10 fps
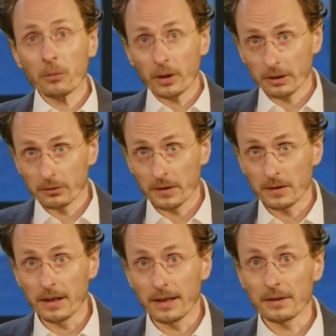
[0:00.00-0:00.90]
for
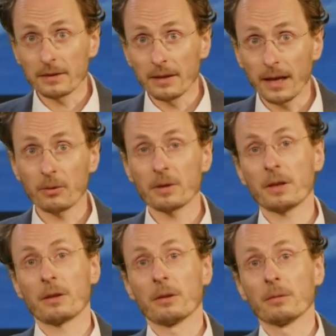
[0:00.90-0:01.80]
electricity is never
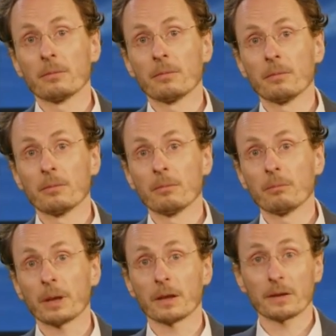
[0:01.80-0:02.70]
zero,
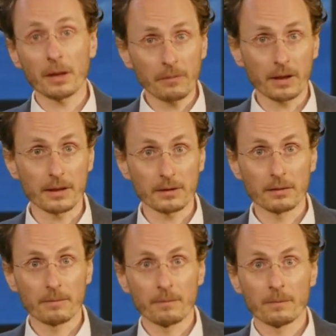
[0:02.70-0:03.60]
because some things,
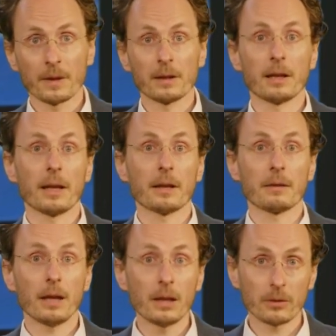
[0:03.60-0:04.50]
like
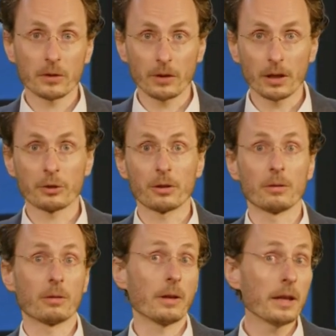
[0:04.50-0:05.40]
infrastructure
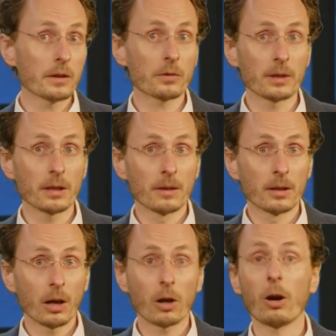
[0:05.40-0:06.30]
or industry,
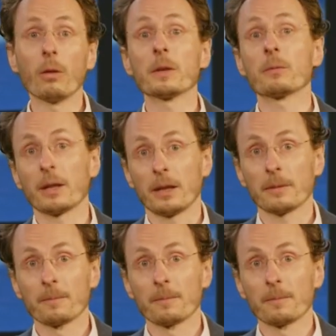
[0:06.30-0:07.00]
are always running.